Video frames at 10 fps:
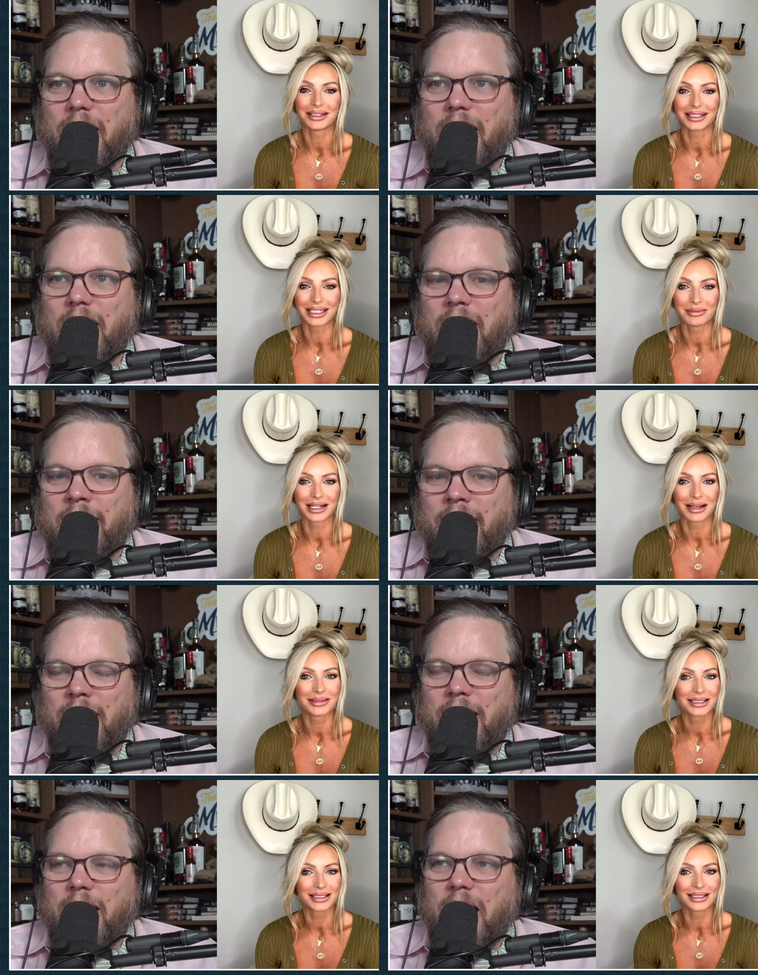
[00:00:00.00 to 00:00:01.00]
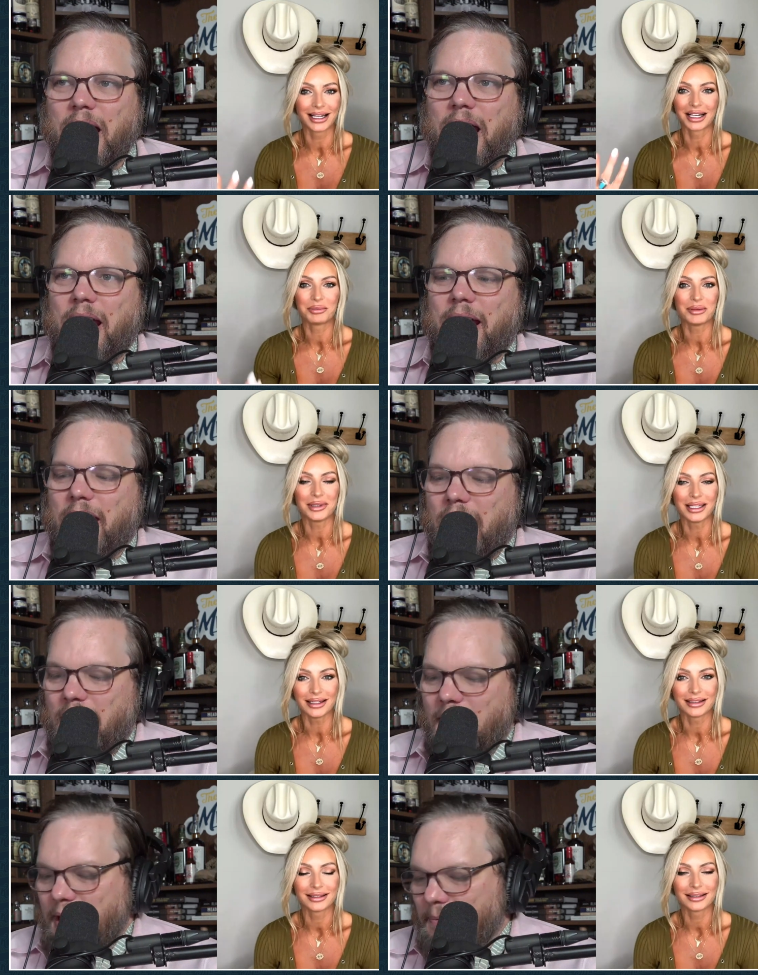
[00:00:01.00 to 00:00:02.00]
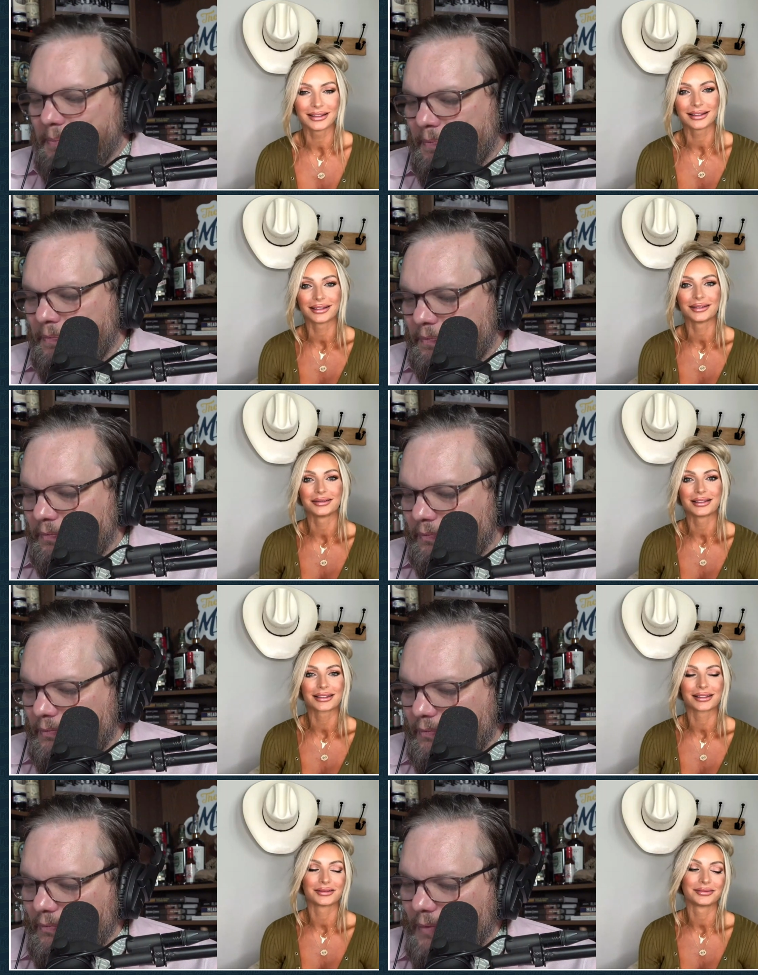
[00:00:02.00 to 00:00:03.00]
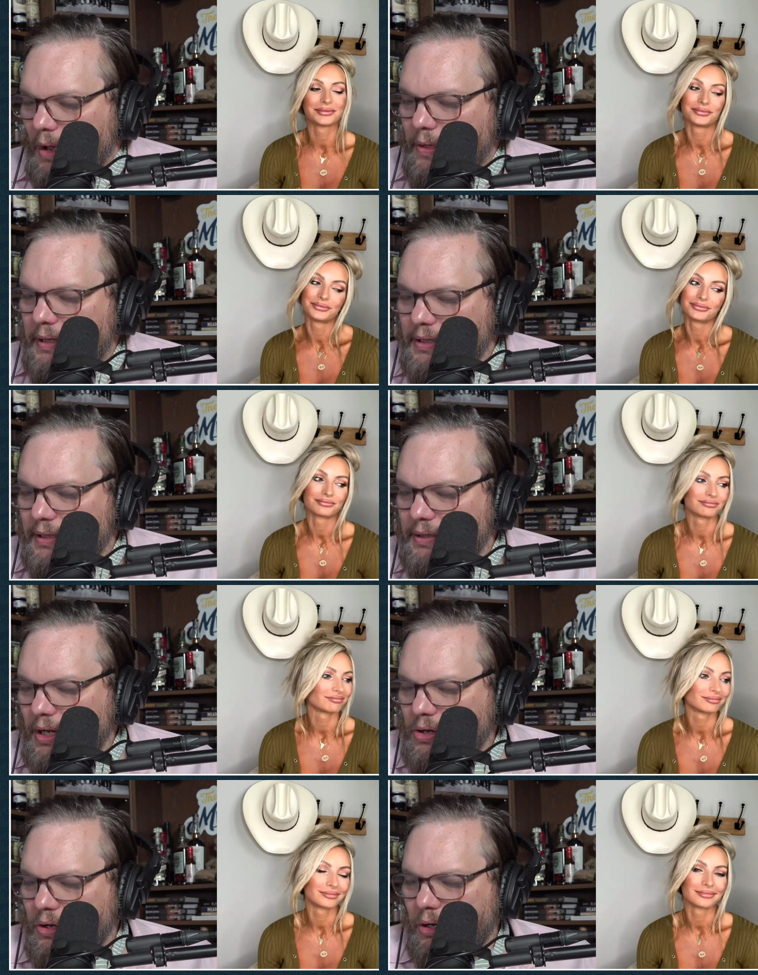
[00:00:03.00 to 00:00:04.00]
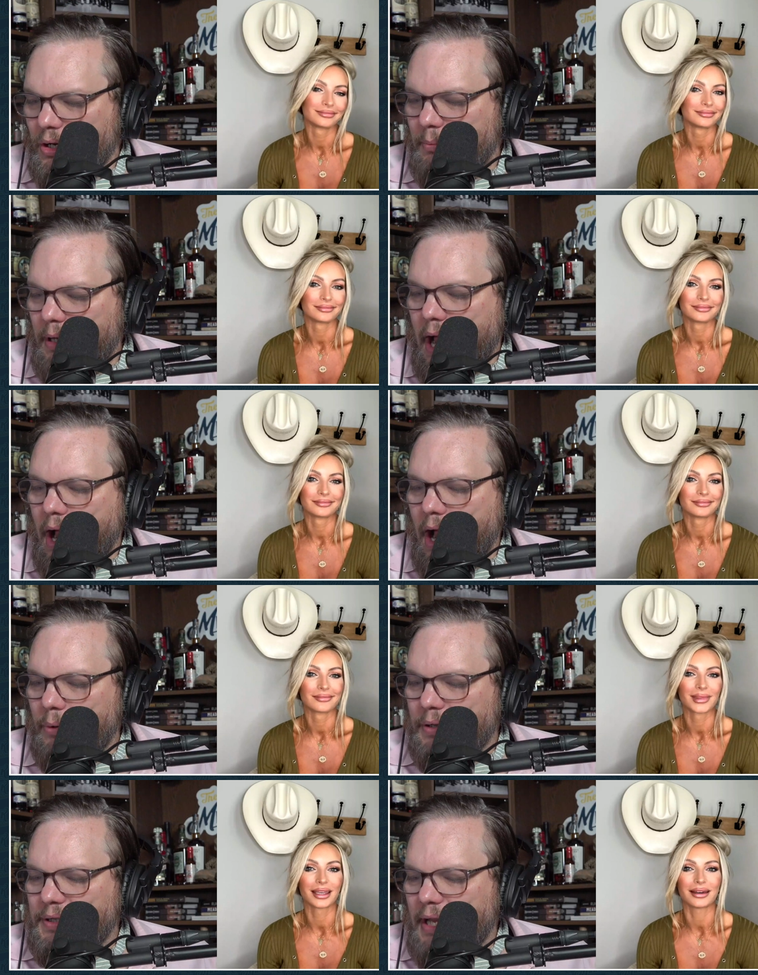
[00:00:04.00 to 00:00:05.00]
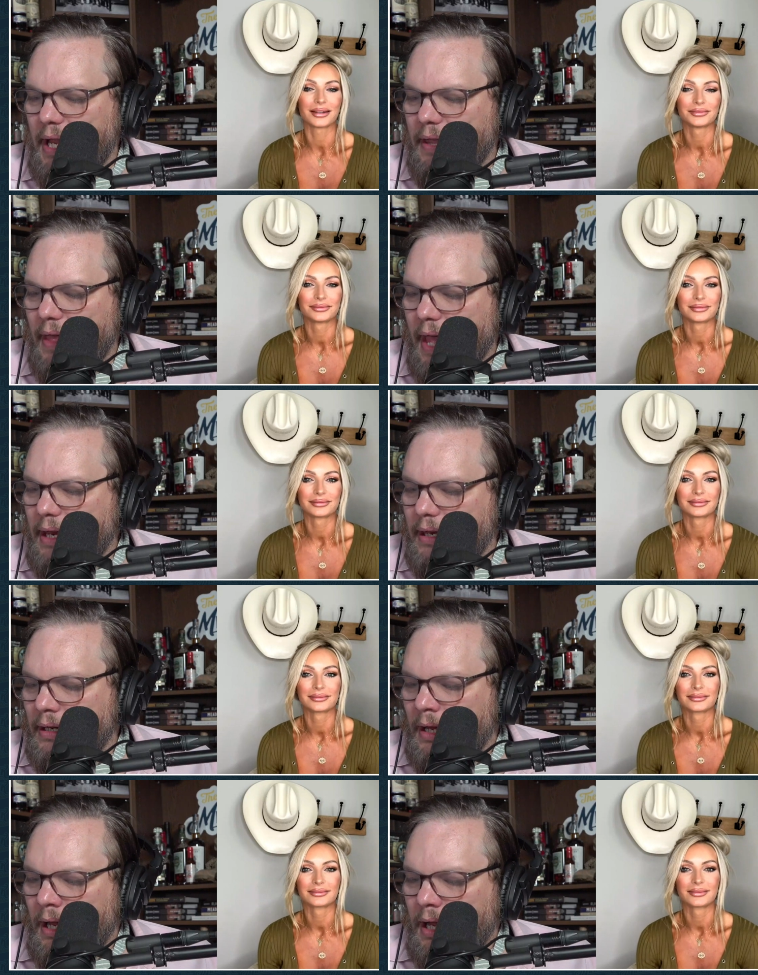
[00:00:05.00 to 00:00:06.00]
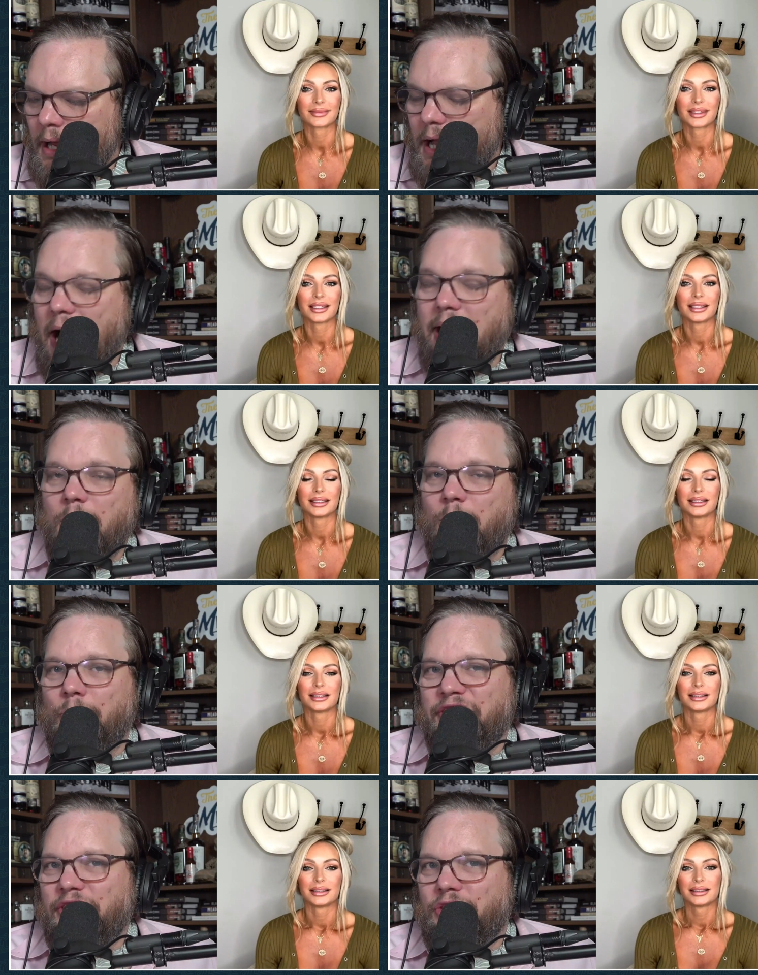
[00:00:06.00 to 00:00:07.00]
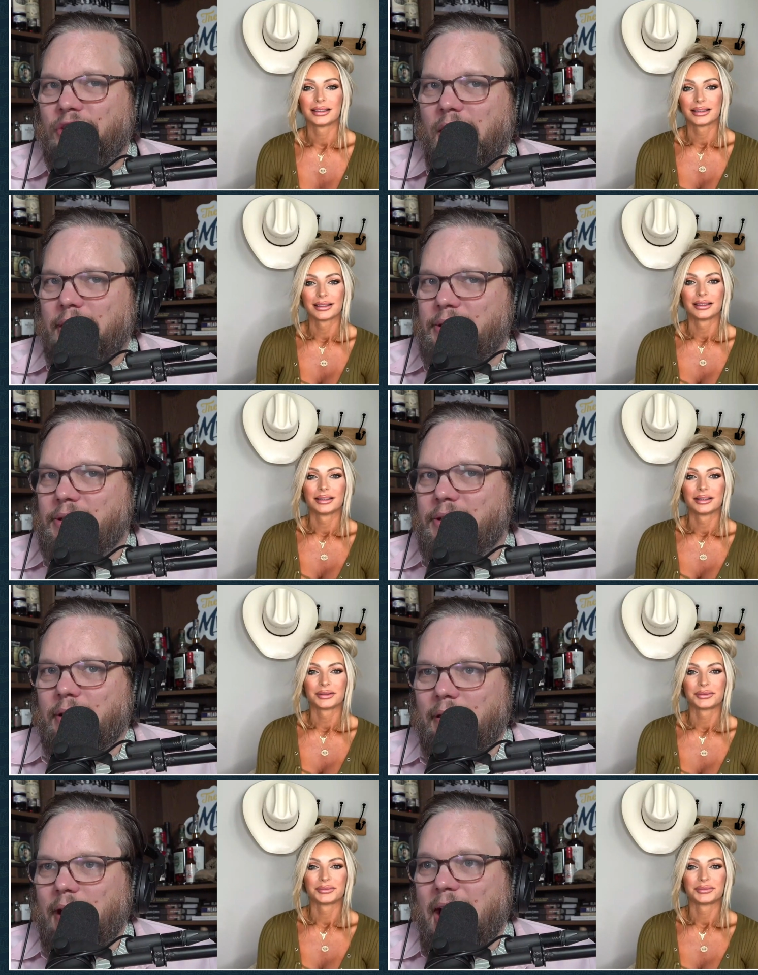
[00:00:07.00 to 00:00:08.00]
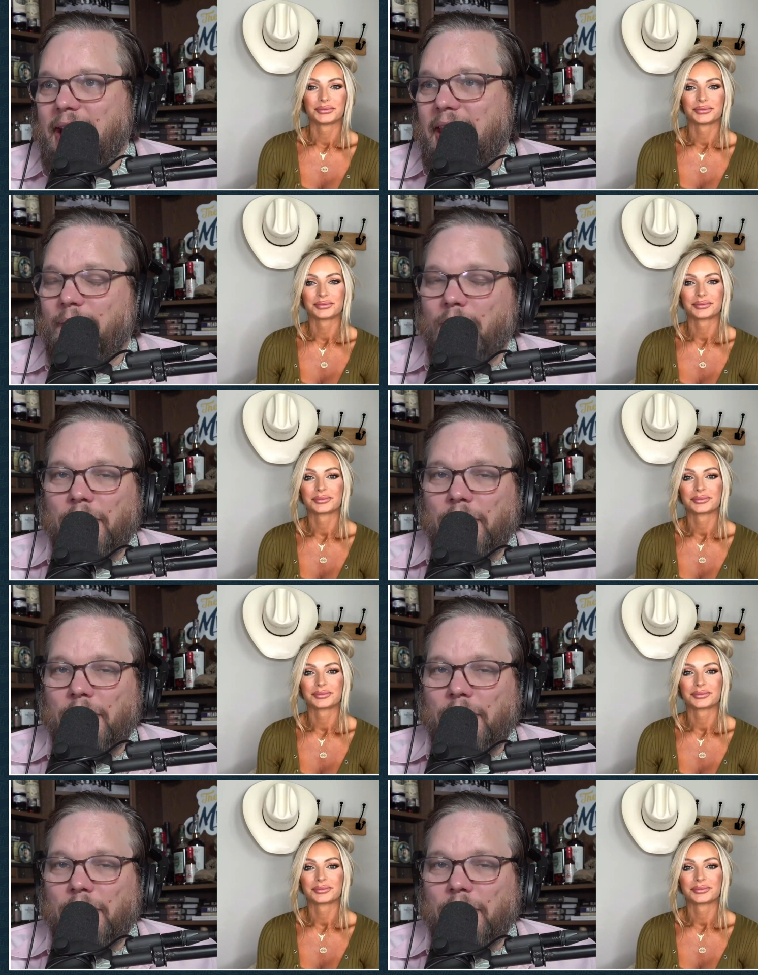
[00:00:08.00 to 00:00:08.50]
Speaker 1: talking, but I'm not going to be mean, you know?
Speaker 2: So. Oh, that's, it's all good. But I, I will say yeah. that I am really jealous. I can't fall